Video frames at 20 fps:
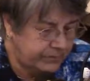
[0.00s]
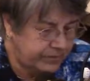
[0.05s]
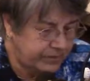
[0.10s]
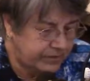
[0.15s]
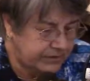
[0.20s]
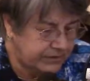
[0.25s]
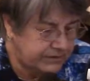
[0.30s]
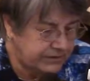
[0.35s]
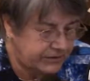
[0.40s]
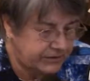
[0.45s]
their
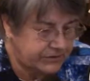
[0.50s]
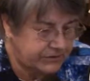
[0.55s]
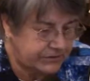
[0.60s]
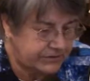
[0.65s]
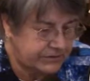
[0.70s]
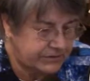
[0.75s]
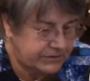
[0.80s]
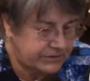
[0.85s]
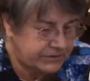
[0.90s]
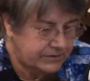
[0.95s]

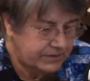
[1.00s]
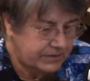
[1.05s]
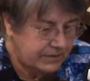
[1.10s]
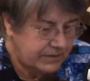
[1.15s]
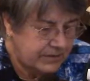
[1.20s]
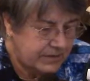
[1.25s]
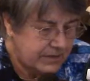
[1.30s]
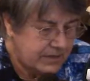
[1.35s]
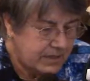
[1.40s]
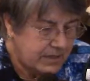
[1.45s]
conditions.
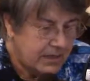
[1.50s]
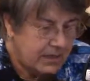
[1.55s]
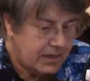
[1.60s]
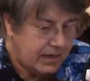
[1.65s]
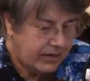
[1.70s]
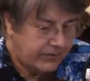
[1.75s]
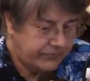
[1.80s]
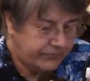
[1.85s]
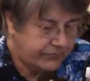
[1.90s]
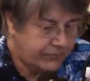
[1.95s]

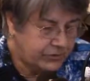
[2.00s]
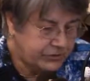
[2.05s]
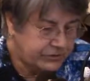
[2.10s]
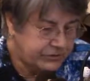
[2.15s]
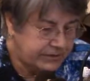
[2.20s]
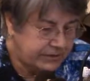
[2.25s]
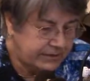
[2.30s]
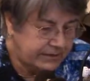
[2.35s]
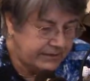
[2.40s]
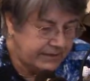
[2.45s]

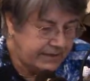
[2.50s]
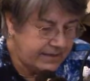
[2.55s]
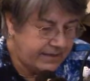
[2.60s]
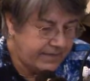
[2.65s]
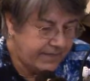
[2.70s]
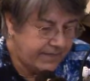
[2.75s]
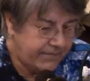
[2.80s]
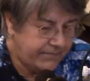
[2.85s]
Unfortunately, the